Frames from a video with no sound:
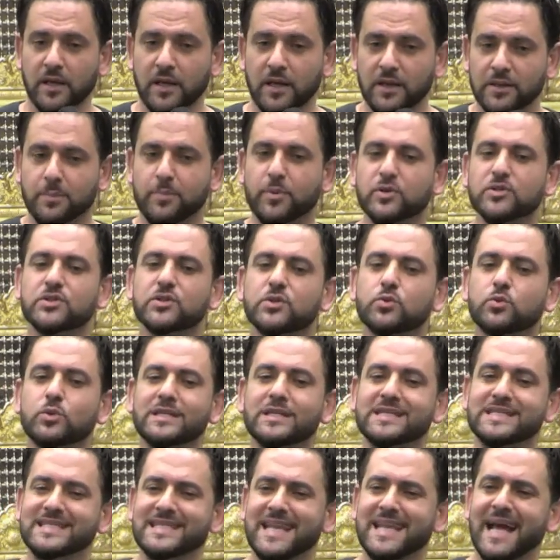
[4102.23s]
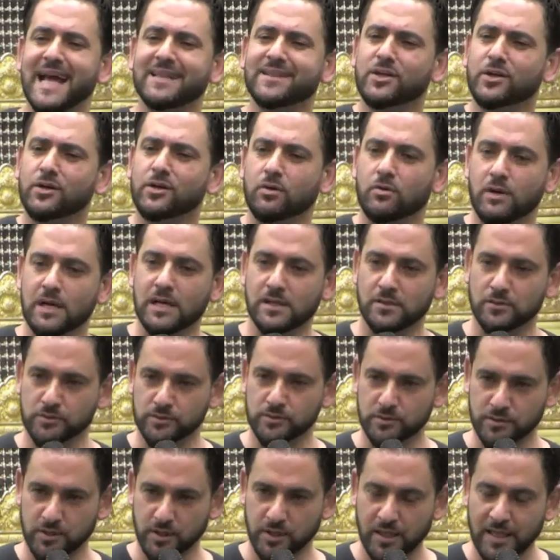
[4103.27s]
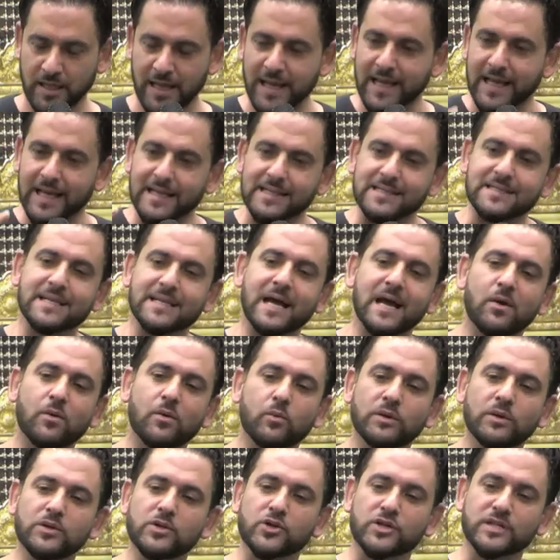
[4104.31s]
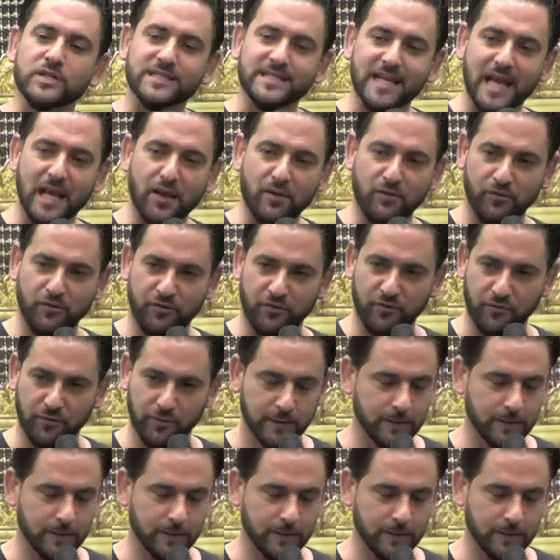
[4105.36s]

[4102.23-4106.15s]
The person who can stand the ground is not when you're safe.